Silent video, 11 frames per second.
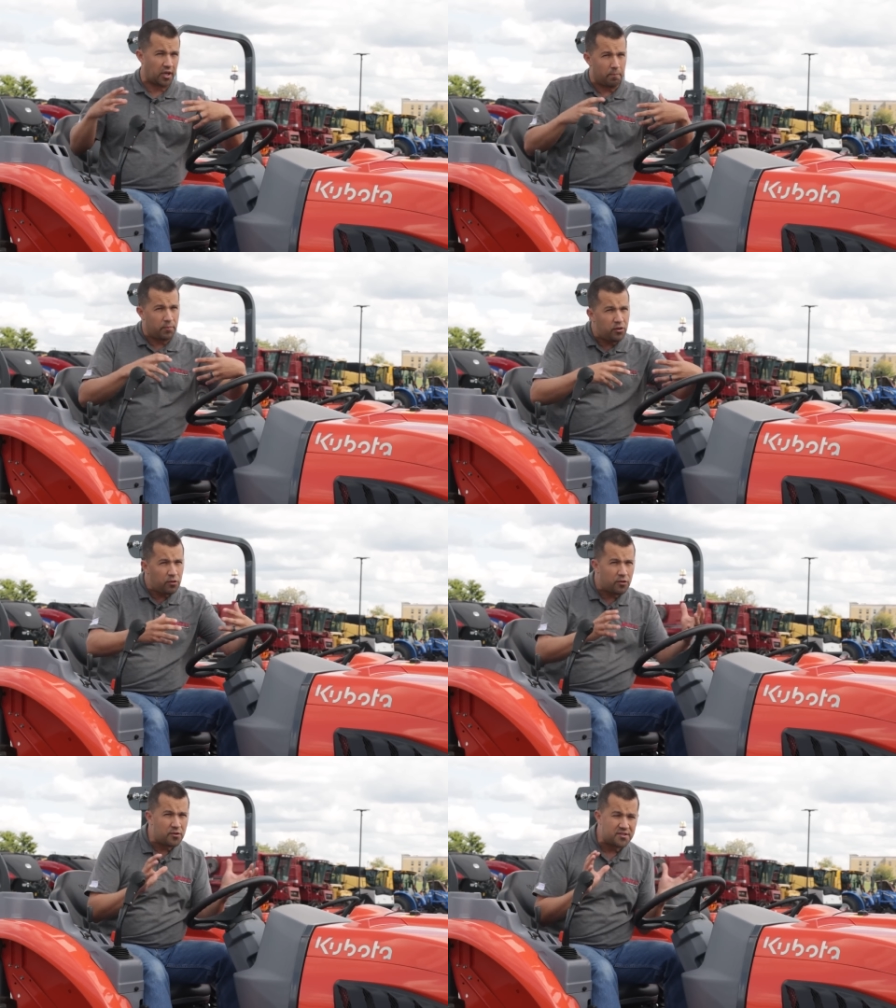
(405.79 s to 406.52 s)

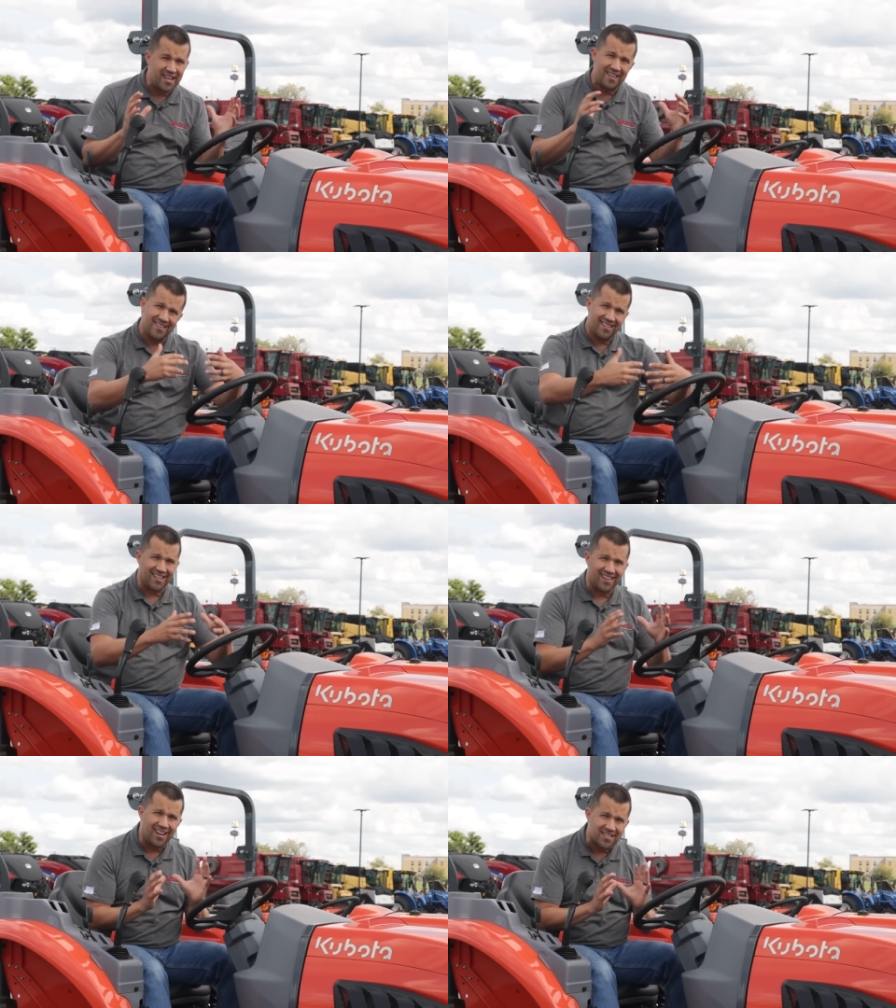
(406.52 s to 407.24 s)
computers in the
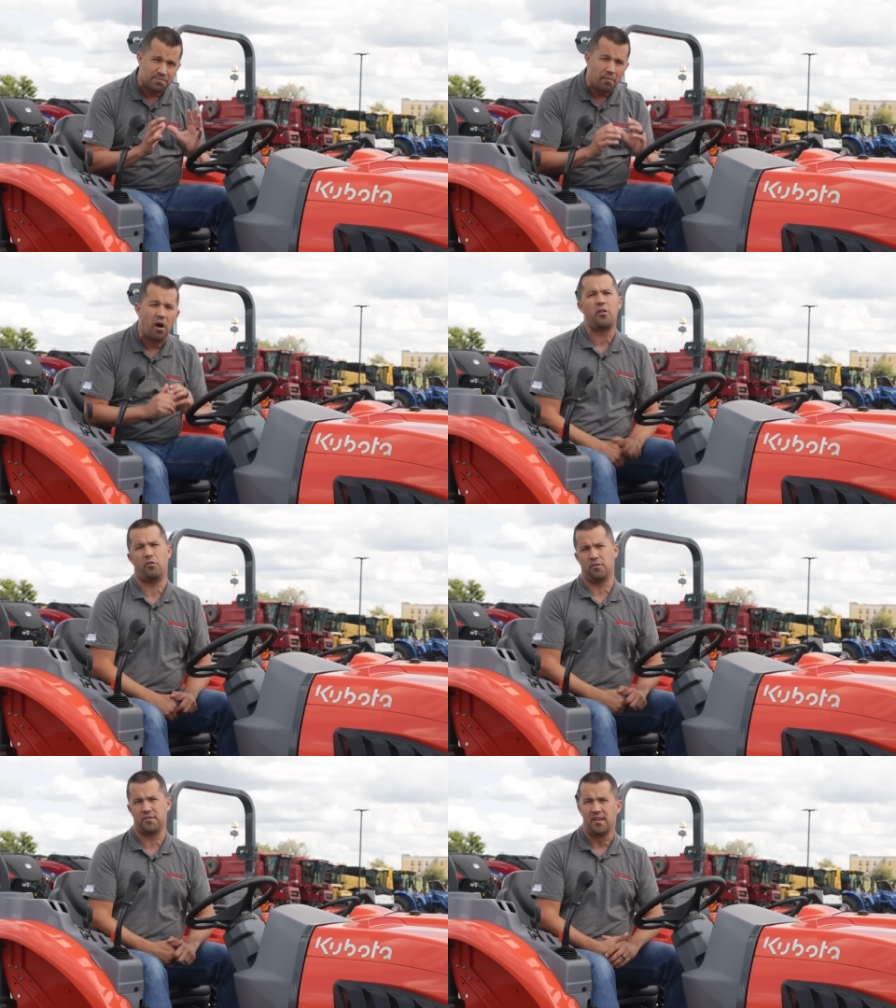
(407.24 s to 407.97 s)
deluxe
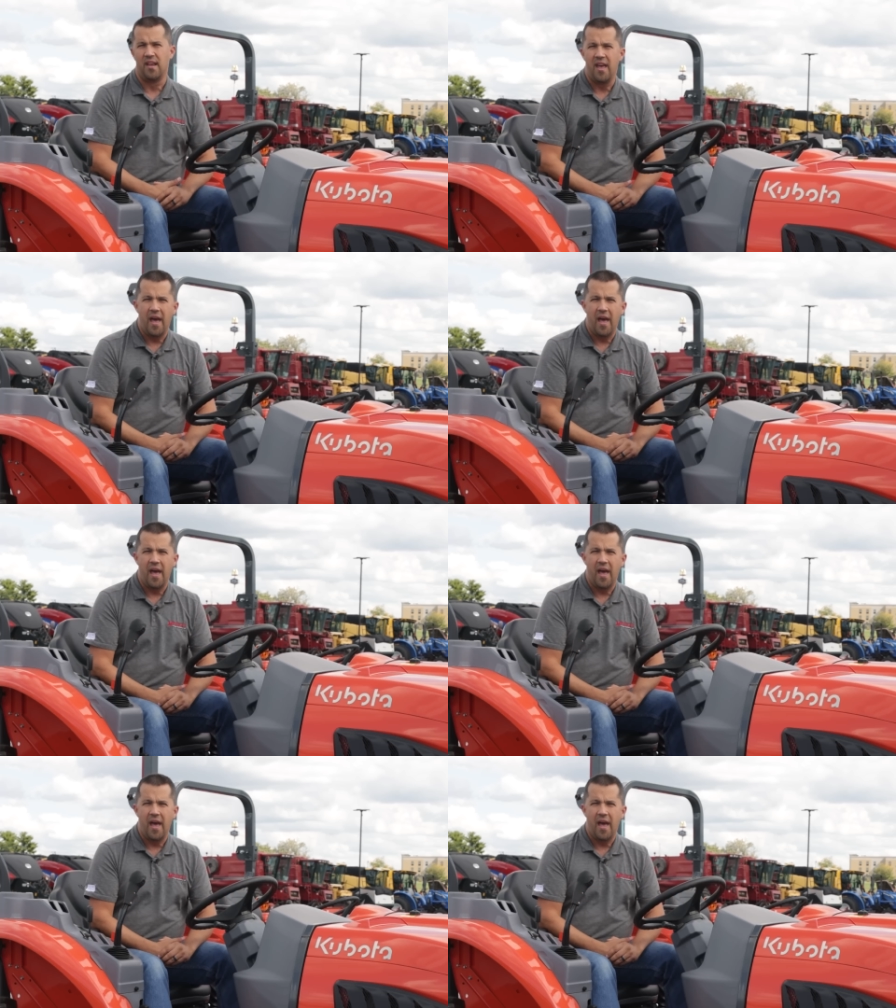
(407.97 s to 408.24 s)
models,